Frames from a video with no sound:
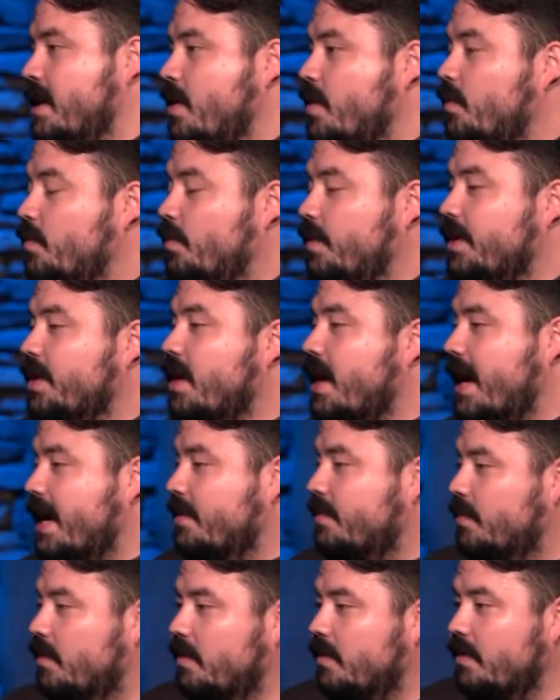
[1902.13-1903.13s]
we're
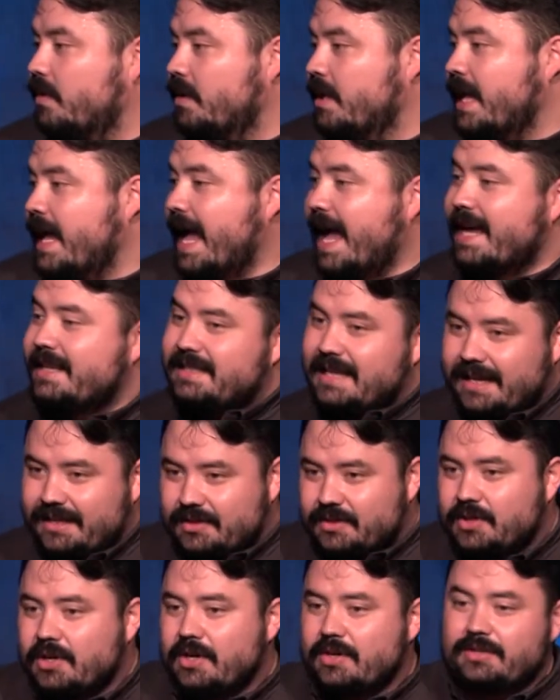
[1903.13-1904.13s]
able, as a
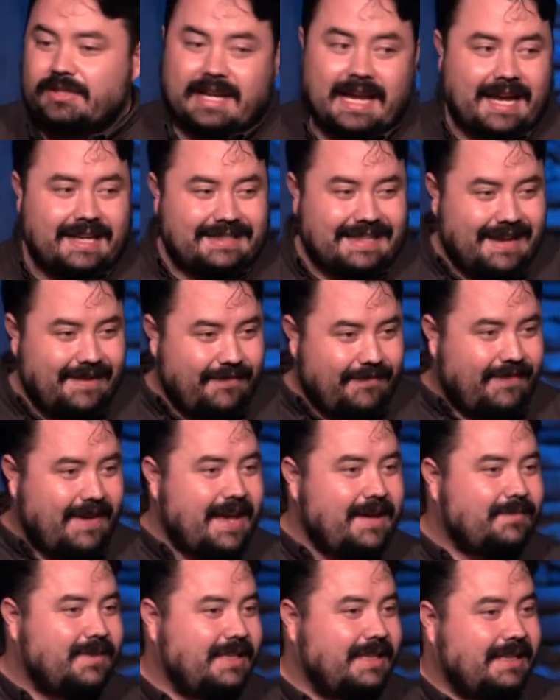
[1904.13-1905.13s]
church, as a
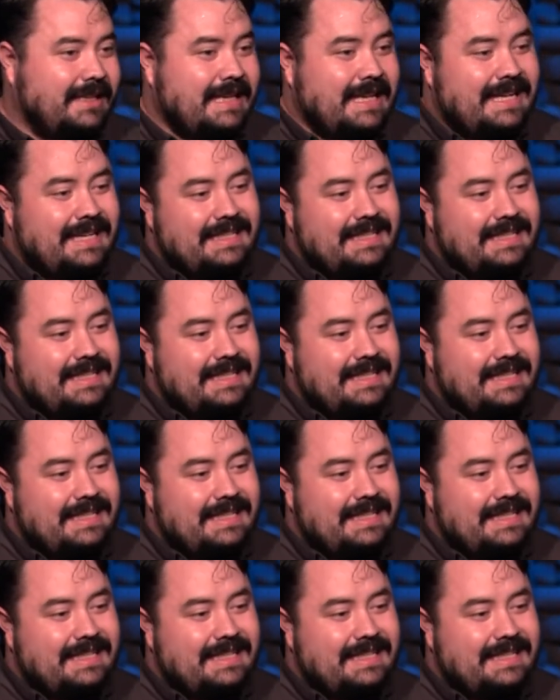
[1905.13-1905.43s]
family,